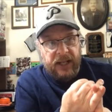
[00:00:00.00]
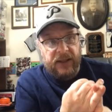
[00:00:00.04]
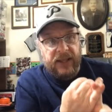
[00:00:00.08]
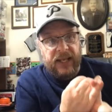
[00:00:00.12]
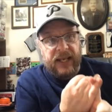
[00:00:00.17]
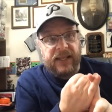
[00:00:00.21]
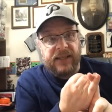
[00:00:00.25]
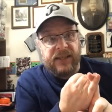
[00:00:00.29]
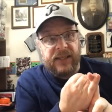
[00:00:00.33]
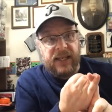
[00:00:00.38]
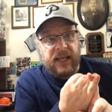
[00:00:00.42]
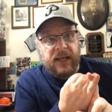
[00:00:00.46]

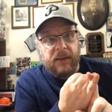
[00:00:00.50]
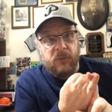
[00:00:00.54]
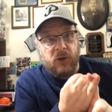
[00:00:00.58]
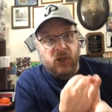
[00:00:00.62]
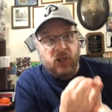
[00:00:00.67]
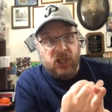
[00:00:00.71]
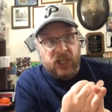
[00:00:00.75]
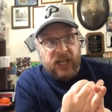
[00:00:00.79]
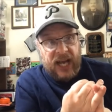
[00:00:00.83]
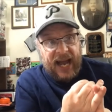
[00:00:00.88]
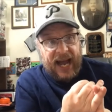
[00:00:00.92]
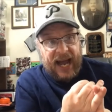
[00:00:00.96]
they seemed
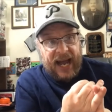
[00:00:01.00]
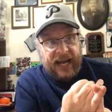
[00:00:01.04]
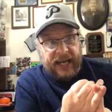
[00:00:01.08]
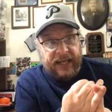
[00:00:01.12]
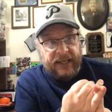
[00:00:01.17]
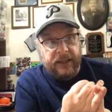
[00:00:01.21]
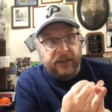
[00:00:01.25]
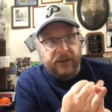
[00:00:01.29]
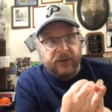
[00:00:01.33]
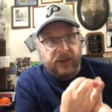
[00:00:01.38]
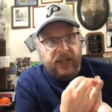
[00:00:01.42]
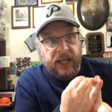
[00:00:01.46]

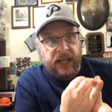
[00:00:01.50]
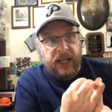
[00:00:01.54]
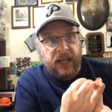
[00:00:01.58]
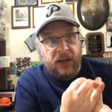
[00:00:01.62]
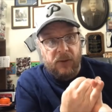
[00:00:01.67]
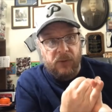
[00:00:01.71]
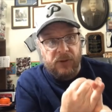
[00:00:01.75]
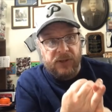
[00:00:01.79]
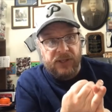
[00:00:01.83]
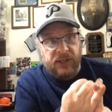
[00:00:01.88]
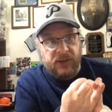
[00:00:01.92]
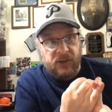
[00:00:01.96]
shocked that he
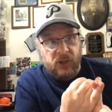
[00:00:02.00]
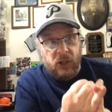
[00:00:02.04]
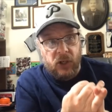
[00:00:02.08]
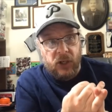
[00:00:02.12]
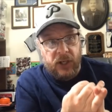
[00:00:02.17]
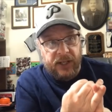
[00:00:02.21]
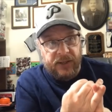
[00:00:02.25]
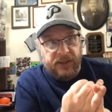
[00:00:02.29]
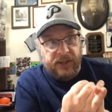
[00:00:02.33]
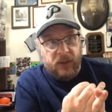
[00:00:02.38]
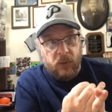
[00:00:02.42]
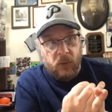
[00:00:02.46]
was as good
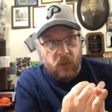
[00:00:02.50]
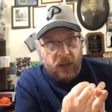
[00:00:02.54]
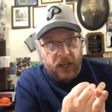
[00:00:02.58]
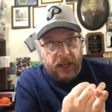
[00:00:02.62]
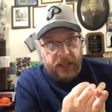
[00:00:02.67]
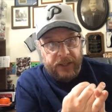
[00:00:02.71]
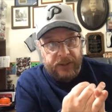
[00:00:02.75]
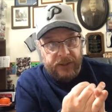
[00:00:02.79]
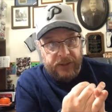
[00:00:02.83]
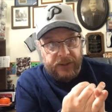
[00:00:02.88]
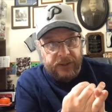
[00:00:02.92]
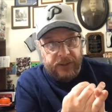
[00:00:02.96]
as he
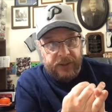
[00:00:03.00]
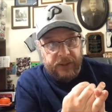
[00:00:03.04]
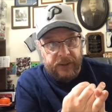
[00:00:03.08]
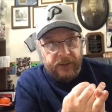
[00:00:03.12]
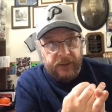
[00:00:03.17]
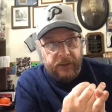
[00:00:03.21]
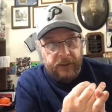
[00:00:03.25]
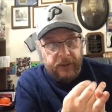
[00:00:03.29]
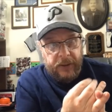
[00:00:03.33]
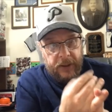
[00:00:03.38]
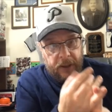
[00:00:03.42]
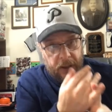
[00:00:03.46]
was.
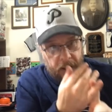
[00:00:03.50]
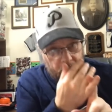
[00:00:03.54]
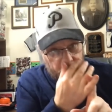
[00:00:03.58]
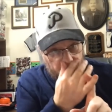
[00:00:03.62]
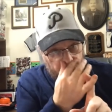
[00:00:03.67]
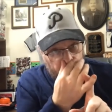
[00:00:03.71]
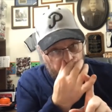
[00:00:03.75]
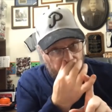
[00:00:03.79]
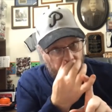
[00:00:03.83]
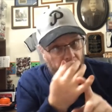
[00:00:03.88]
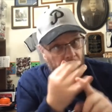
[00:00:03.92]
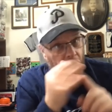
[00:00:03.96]

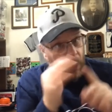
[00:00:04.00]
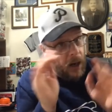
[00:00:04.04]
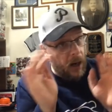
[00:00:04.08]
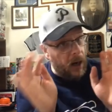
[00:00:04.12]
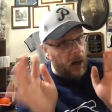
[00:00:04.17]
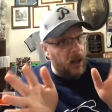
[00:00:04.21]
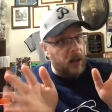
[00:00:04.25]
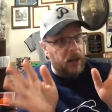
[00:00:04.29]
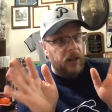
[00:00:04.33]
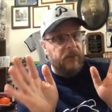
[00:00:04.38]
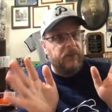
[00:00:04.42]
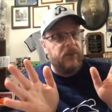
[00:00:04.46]

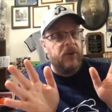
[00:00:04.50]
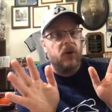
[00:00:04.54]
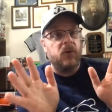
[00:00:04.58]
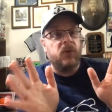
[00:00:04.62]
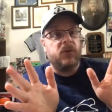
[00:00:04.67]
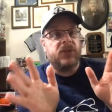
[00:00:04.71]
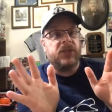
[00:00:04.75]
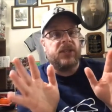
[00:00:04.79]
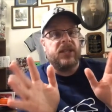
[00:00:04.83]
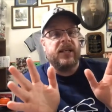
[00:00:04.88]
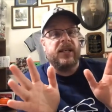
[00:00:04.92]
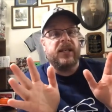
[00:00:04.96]
All of
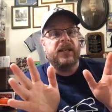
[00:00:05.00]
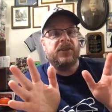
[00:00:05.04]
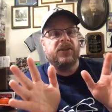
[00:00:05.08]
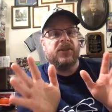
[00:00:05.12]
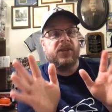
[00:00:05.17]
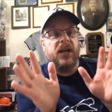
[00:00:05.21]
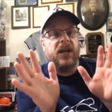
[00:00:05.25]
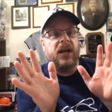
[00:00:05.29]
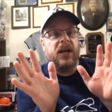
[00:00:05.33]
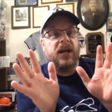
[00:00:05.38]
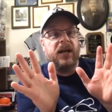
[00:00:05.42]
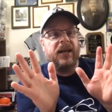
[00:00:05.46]
those things,
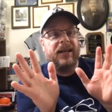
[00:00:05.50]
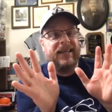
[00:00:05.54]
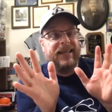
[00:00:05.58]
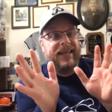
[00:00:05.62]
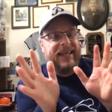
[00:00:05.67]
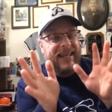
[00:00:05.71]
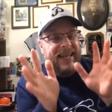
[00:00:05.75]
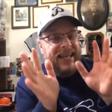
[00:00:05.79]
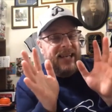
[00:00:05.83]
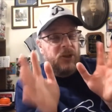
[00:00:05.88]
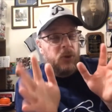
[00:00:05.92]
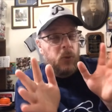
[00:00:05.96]

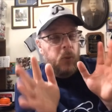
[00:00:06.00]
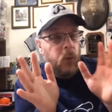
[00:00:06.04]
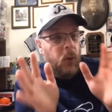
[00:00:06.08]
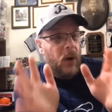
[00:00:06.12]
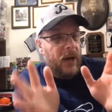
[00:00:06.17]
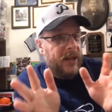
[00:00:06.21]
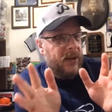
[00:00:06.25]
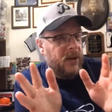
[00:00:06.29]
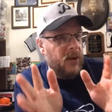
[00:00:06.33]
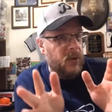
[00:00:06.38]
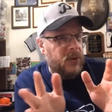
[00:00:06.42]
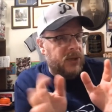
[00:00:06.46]
each
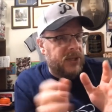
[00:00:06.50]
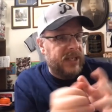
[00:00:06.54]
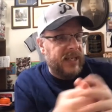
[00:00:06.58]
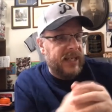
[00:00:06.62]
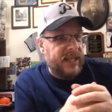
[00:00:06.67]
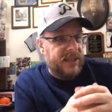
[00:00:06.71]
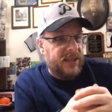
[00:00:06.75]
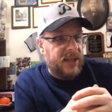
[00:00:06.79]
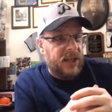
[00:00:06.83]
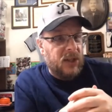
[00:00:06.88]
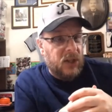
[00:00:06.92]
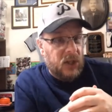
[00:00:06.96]
one of those
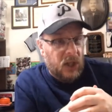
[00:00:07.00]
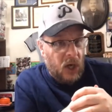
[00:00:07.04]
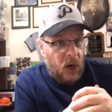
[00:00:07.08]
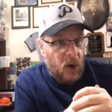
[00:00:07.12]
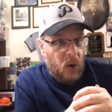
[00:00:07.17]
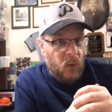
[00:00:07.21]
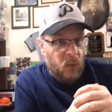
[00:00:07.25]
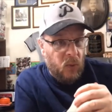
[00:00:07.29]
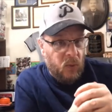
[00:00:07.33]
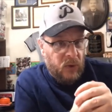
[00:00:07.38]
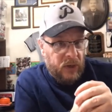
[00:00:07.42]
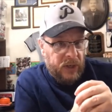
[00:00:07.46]
things
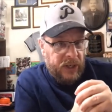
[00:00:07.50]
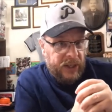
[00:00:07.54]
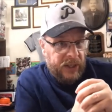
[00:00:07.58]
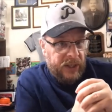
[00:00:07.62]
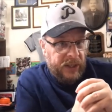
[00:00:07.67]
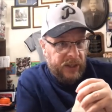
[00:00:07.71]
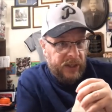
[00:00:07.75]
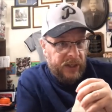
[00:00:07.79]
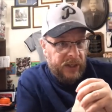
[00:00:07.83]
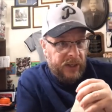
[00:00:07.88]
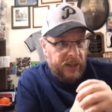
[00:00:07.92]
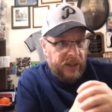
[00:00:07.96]
alone
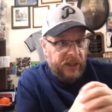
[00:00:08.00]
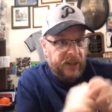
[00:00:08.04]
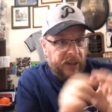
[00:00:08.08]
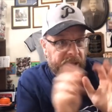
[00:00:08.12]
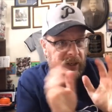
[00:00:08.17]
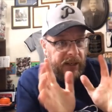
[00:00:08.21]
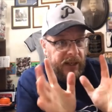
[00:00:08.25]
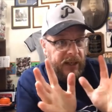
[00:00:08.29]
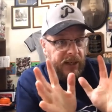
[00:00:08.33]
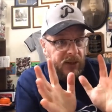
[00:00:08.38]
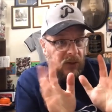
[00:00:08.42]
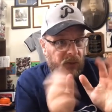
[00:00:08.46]

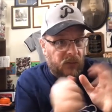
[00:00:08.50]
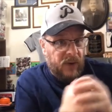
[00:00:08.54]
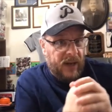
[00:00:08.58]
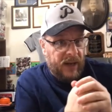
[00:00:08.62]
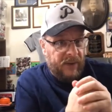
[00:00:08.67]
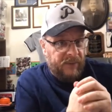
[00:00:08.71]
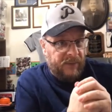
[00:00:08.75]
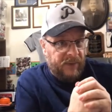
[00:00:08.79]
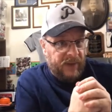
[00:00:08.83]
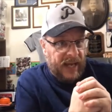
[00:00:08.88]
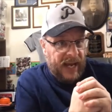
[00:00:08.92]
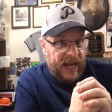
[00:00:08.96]
is a
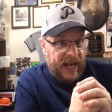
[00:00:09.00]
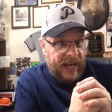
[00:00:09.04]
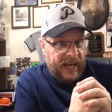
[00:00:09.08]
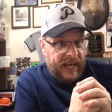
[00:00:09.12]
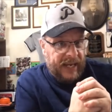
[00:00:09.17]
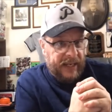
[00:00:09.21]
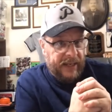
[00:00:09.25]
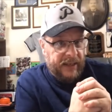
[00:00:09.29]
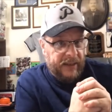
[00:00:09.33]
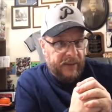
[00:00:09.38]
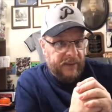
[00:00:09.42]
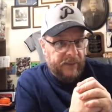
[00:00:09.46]
red
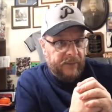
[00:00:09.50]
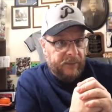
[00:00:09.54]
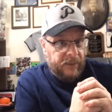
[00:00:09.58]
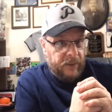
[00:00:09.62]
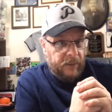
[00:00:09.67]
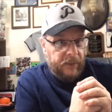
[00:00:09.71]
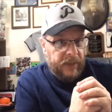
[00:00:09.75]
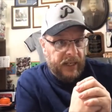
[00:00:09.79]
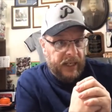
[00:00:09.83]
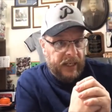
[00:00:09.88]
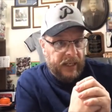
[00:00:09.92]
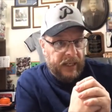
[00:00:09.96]
flag for
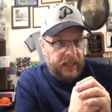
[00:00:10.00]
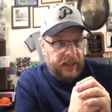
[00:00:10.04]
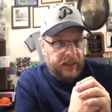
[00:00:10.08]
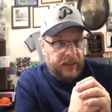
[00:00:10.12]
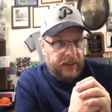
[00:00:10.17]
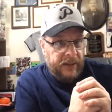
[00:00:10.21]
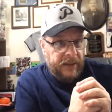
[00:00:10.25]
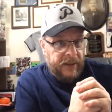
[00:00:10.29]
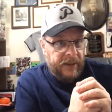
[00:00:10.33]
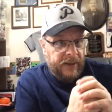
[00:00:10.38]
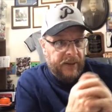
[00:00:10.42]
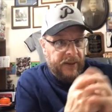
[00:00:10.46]
me.
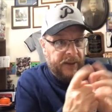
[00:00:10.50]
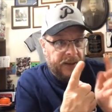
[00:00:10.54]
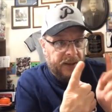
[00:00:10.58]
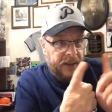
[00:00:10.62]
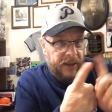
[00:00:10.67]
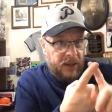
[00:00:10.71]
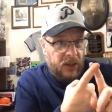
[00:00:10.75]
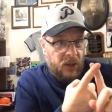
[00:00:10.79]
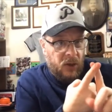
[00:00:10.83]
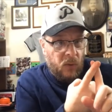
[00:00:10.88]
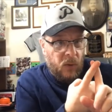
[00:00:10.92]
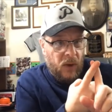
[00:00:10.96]

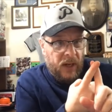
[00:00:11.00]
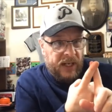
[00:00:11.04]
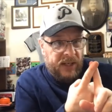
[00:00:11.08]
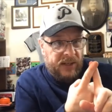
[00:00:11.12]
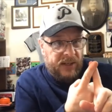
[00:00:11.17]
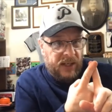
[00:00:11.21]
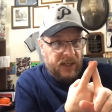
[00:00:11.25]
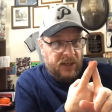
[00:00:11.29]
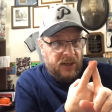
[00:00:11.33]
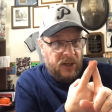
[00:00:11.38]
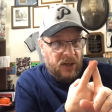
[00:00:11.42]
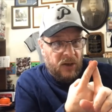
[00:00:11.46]

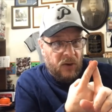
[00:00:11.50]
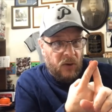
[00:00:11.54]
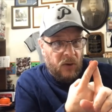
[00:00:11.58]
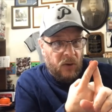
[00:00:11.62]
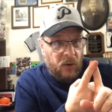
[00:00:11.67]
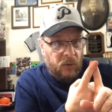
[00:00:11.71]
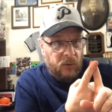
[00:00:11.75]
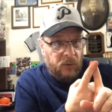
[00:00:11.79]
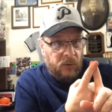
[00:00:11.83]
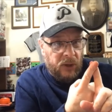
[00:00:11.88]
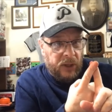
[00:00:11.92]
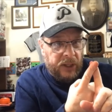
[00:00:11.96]
26 year
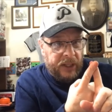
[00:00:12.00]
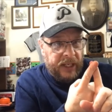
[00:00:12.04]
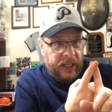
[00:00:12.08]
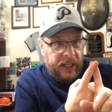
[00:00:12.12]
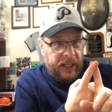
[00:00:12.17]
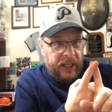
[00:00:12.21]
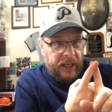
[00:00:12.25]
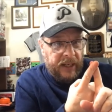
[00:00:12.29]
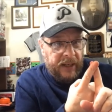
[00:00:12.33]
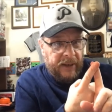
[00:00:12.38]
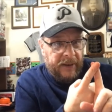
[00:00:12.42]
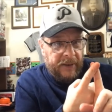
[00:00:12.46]
old
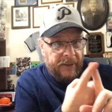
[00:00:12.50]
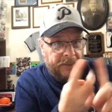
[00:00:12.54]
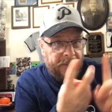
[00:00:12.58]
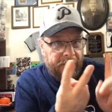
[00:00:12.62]
rookie,